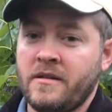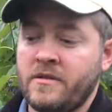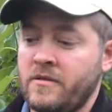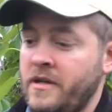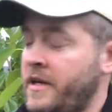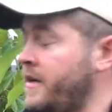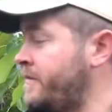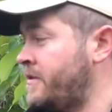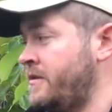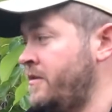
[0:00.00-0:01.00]
don't
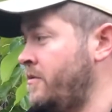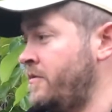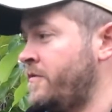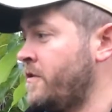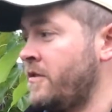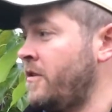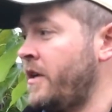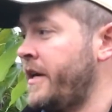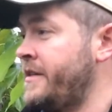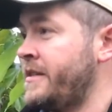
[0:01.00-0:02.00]
have to
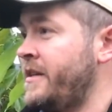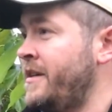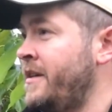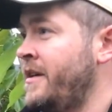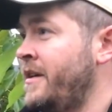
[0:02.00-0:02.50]
fertilize it.